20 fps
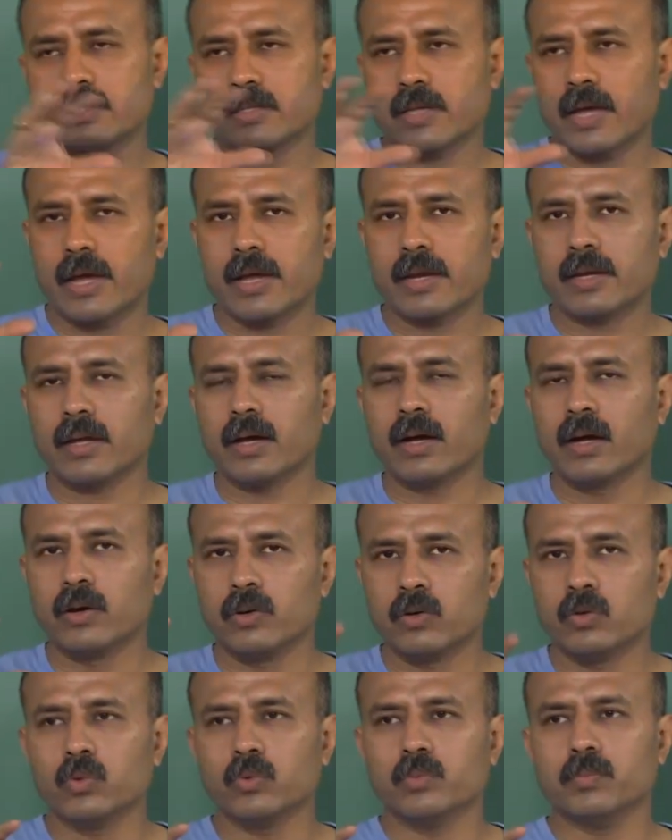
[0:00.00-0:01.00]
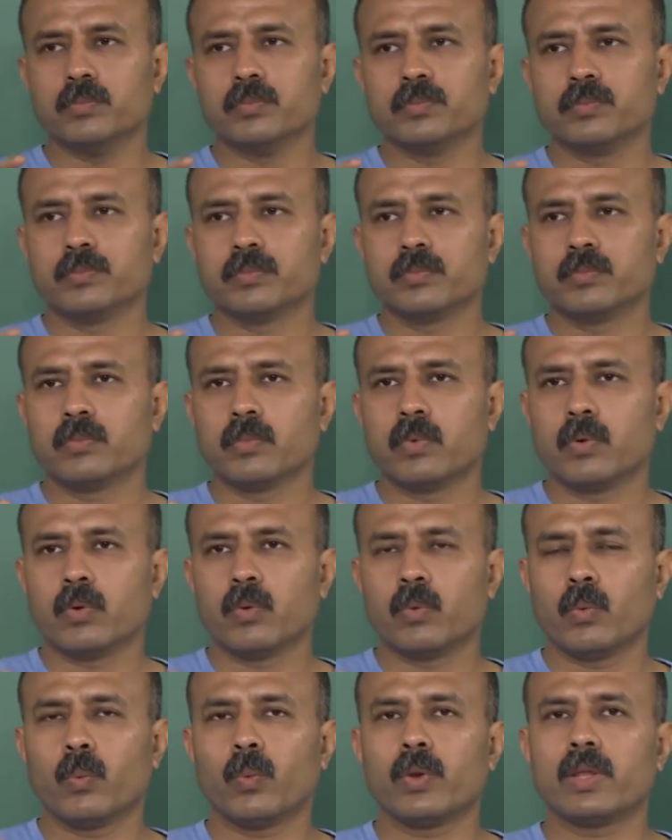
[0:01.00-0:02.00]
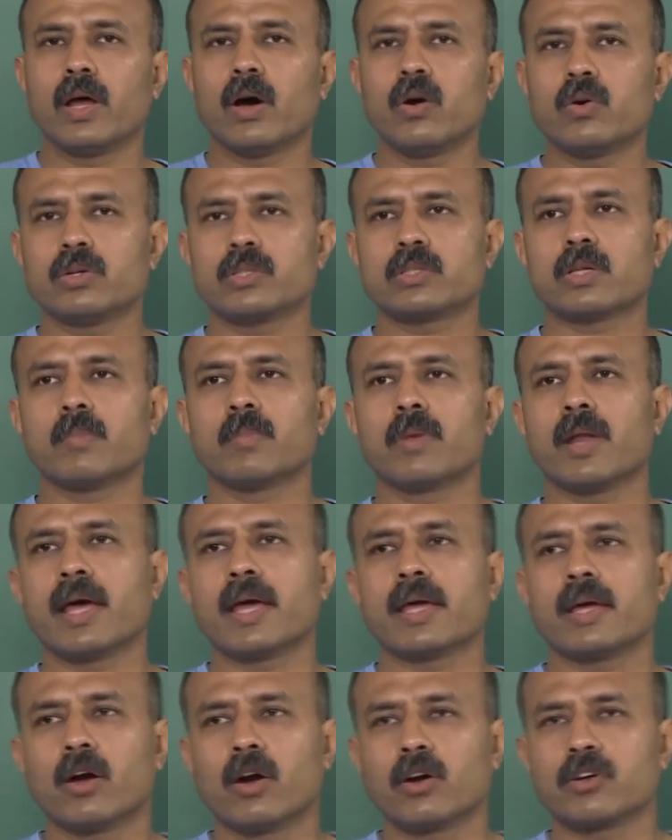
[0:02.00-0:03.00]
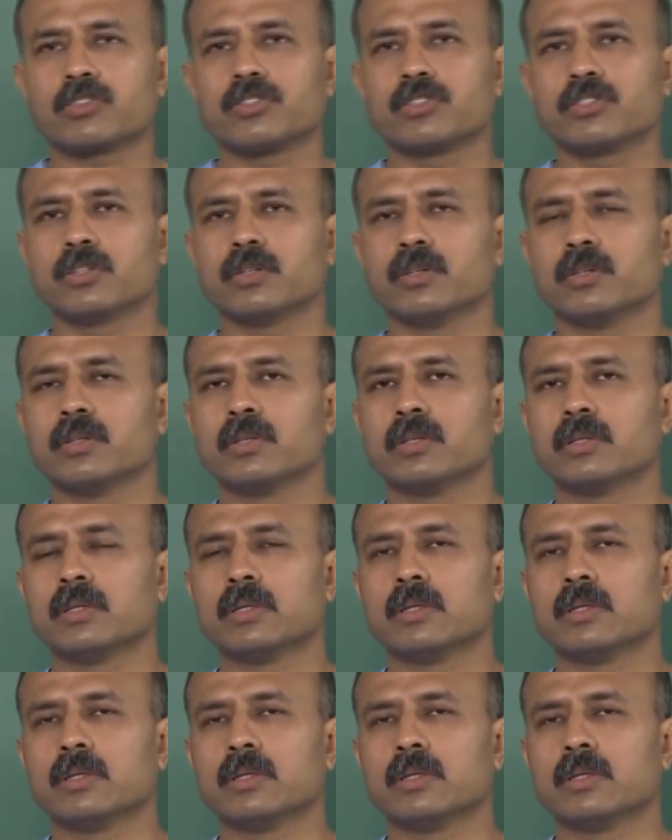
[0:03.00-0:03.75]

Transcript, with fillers: inside a room without supplying oxygen,